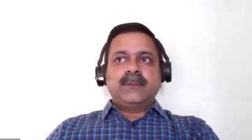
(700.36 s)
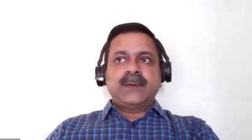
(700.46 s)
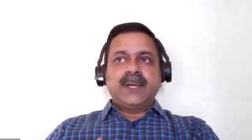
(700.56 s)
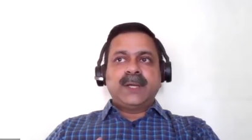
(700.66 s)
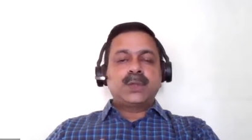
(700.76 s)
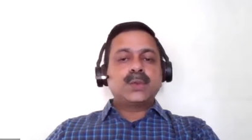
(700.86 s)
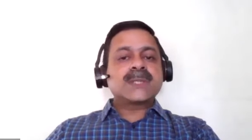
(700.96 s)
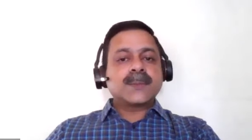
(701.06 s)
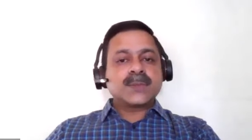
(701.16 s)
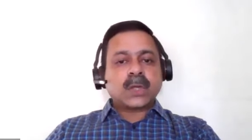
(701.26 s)
when we do
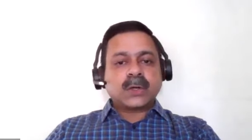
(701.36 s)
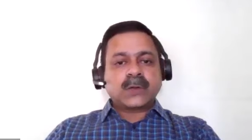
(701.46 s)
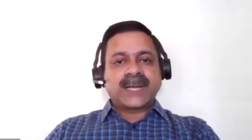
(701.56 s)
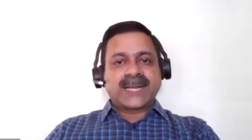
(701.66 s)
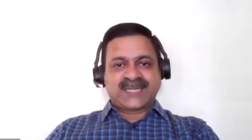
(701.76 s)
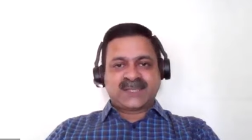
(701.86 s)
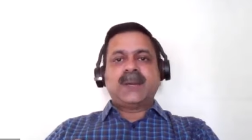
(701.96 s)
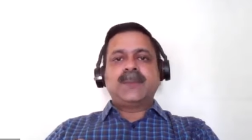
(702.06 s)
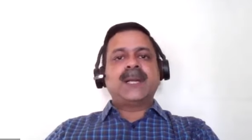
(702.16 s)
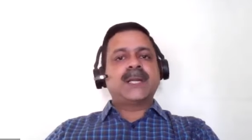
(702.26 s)
some sort of an
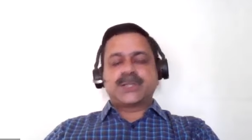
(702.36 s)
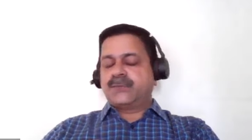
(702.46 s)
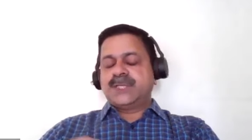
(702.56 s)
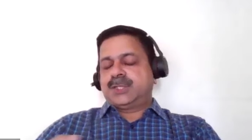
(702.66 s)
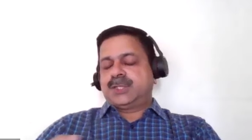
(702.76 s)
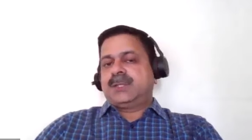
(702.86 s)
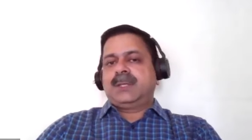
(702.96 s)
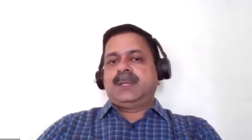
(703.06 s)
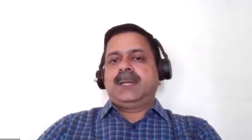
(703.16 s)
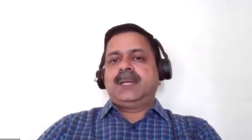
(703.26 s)
experimentation, which
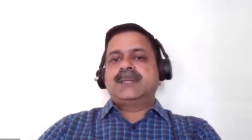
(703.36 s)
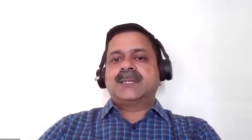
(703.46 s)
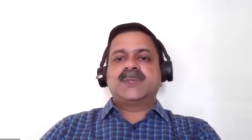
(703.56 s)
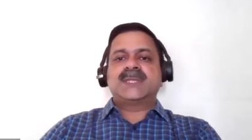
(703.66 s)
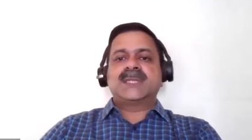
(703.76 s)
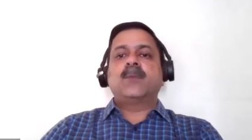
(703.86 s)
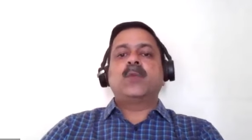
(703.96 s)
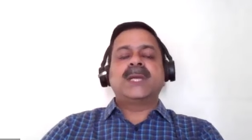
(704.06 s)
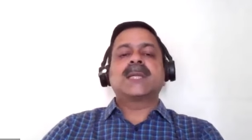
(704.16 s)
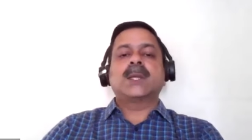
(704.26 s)
in some, in some
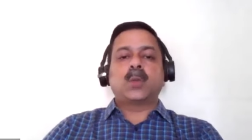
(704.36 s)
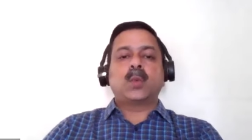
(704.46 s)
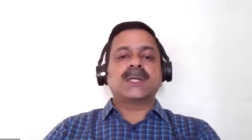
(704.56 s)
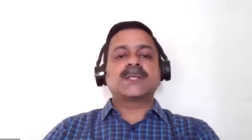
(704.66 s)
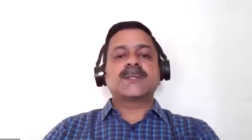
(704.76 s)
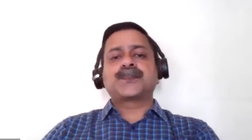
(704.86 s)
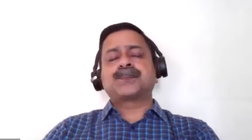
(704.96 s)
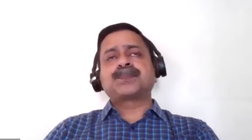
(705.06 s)
ways it was,